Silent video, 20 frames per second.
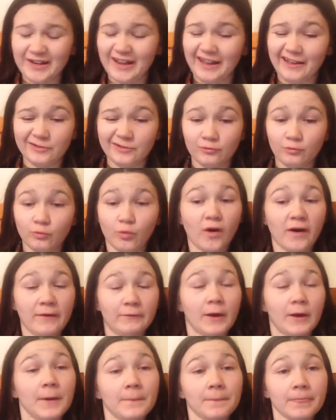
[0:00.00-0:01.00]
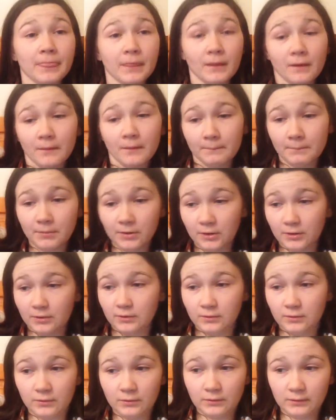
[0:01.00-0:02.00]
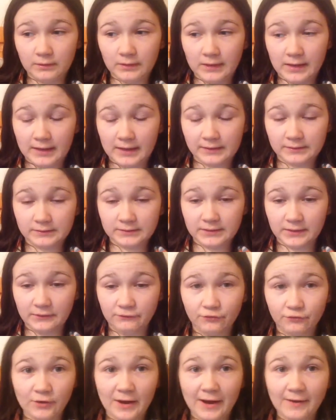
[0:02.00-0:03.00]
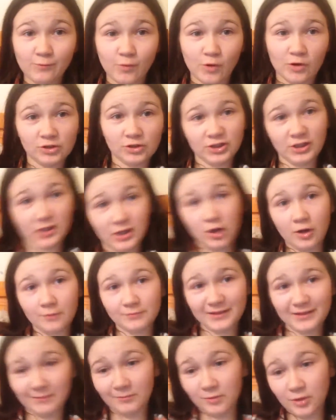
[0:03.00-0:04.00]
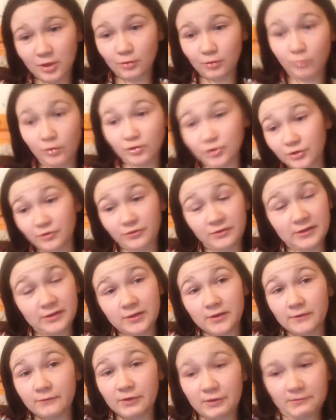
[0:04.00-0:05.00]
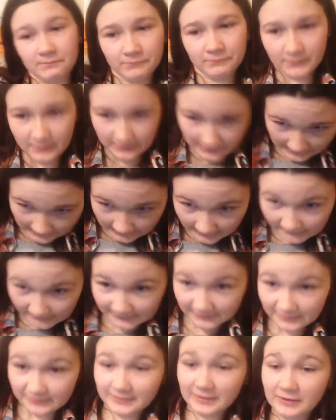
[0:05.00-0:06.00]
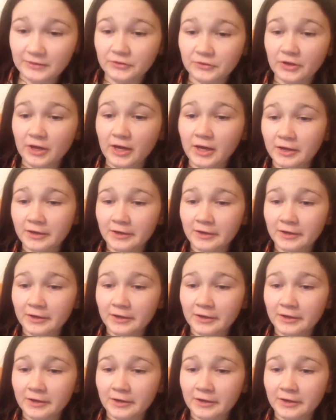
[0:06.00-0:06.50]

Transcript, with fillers: it later or whatever. But and if you have watched it, comment down below what do you think of it. Okay, let's continue.